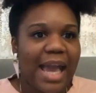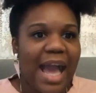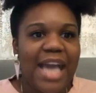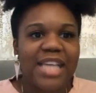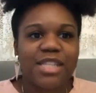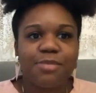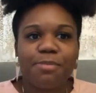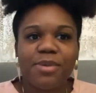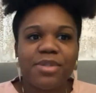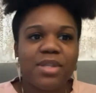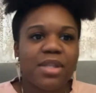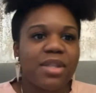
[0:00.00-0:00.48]
I
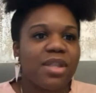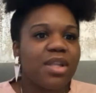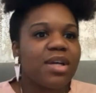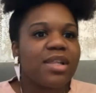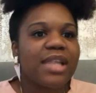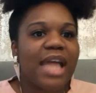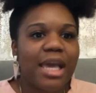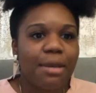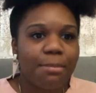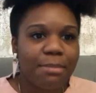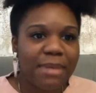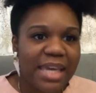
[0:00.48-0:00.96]
ain't supposed to look
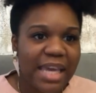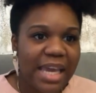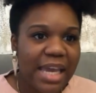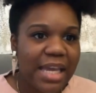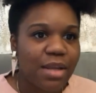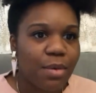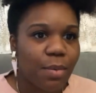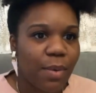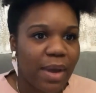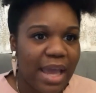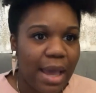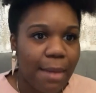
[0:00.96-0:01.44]
like me
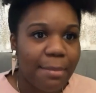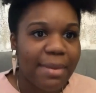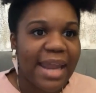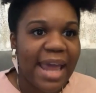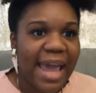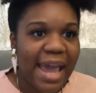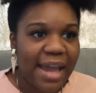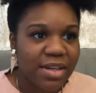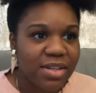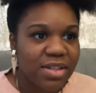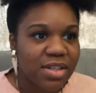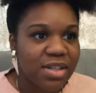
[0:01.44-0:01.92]
anyway. I'm an
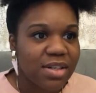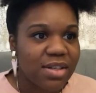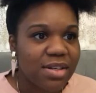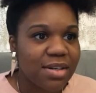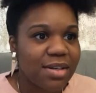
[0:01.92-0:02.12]
actor.